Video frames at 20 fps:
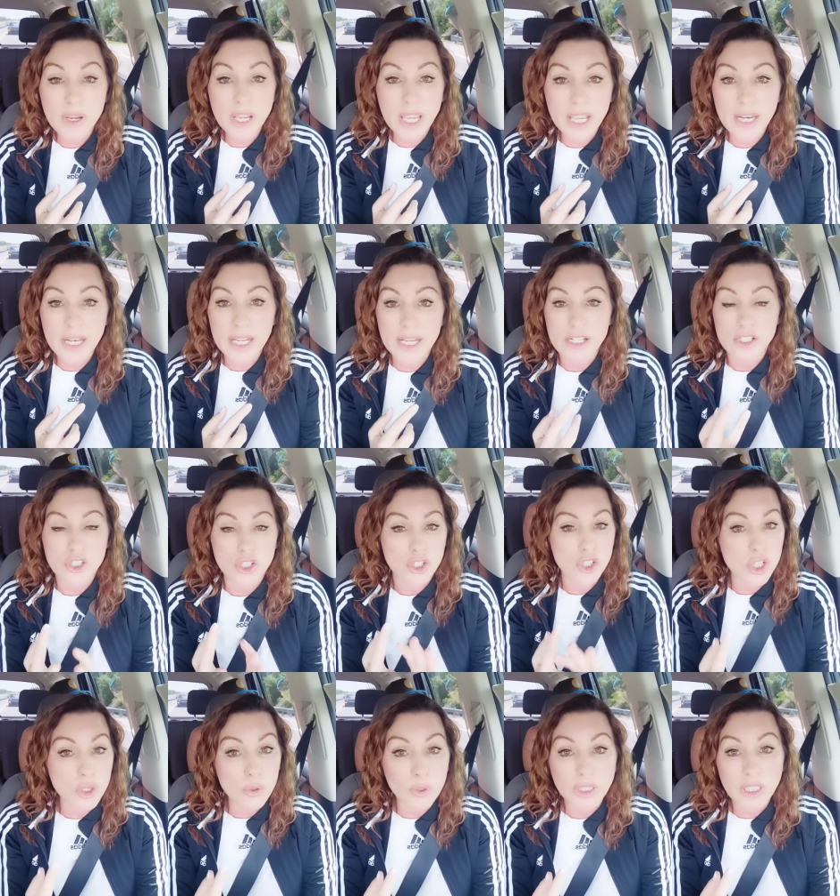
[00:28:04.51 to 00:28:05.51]
new
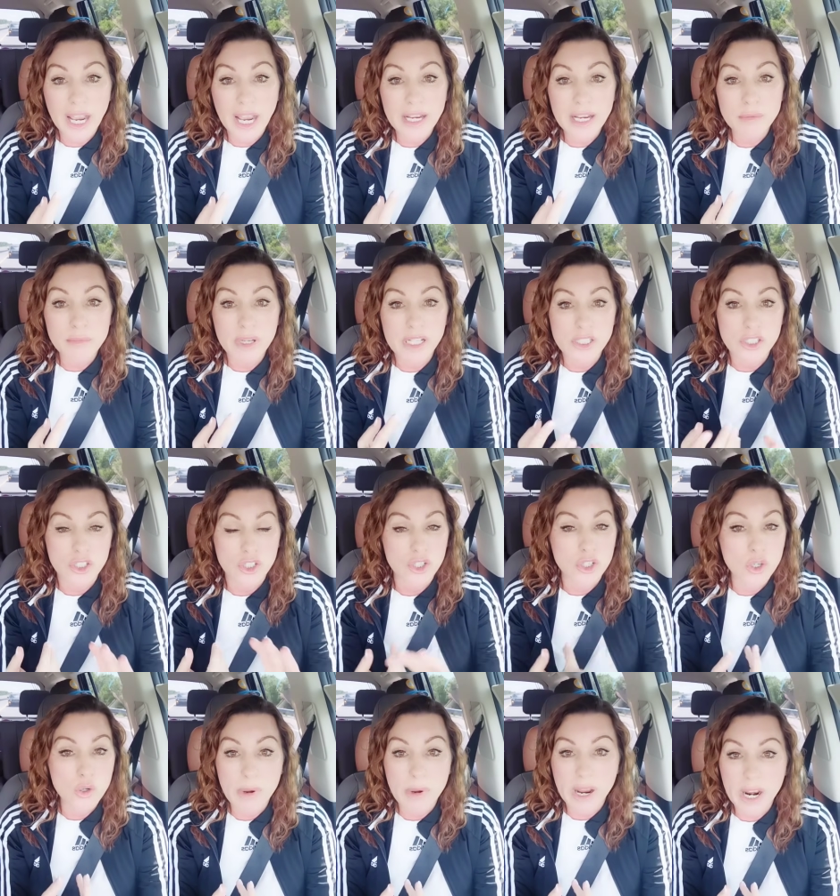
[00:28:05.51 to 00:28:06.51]
beginnings, new
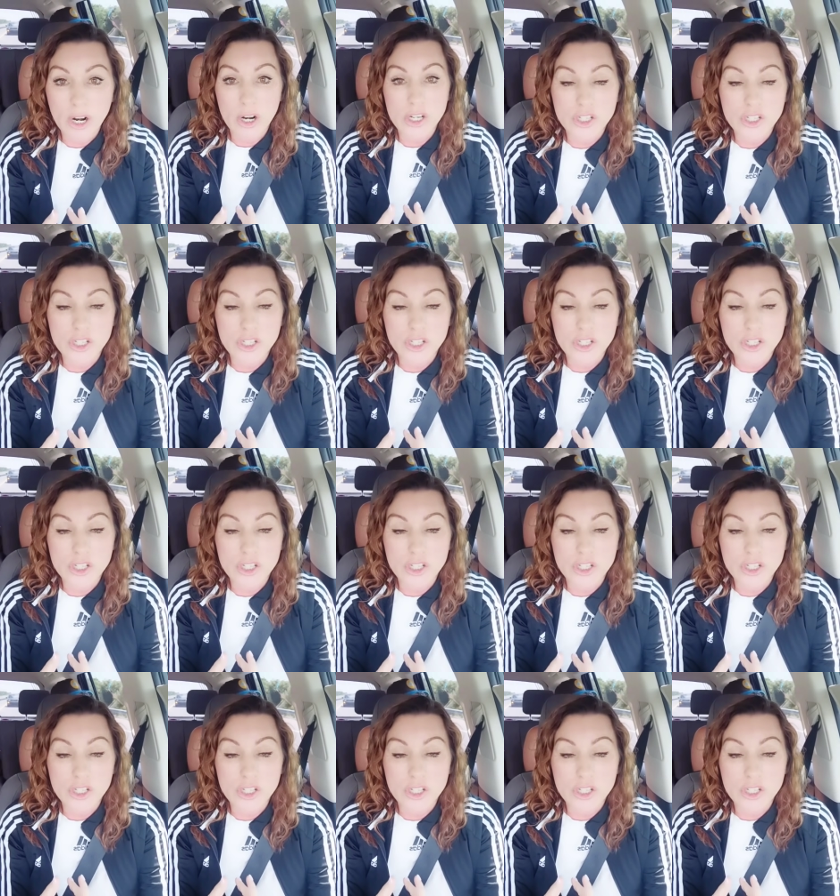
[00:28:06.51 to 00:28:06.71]
alignments,